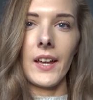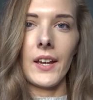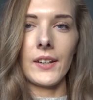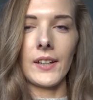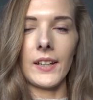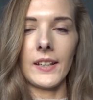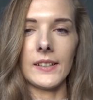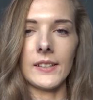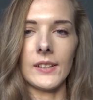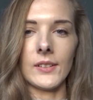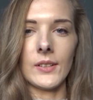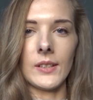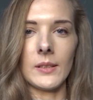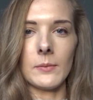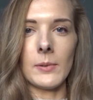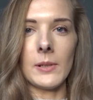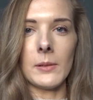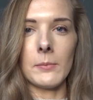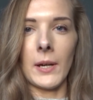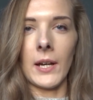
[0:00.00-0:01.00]
Okay, so it's
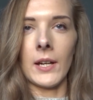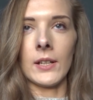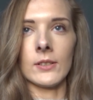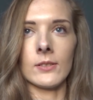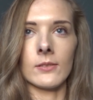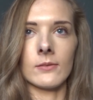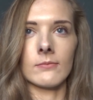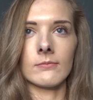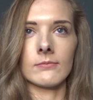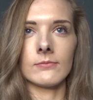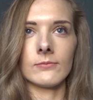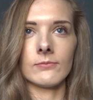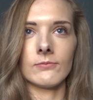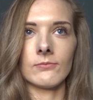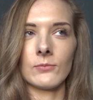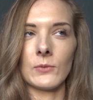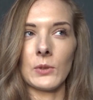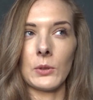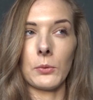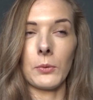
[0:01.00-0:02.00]
been about
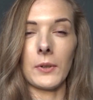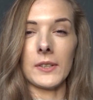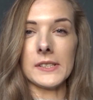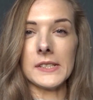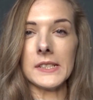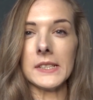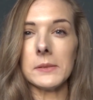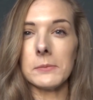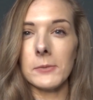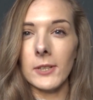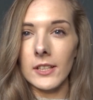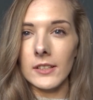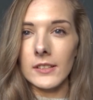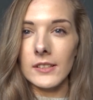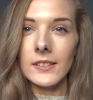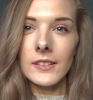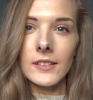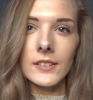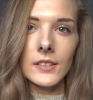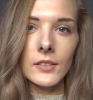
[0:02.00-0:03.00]
20
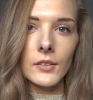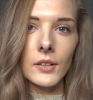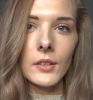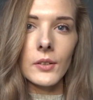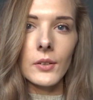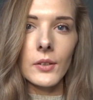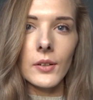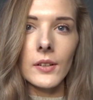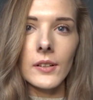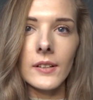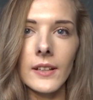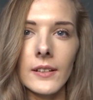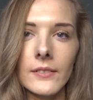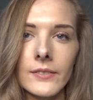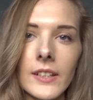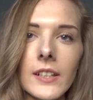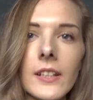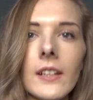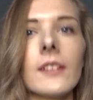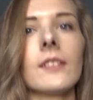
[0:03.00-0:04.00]
minutes since I recorded that
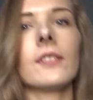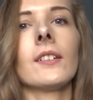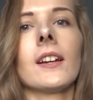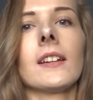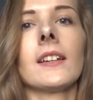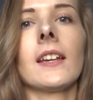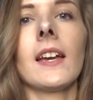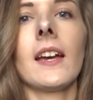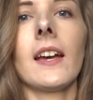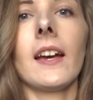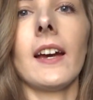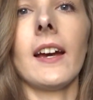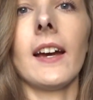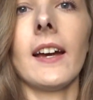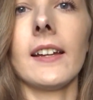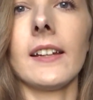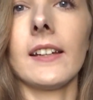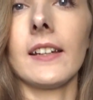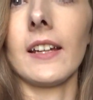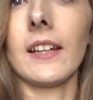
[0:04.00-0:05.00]
video, and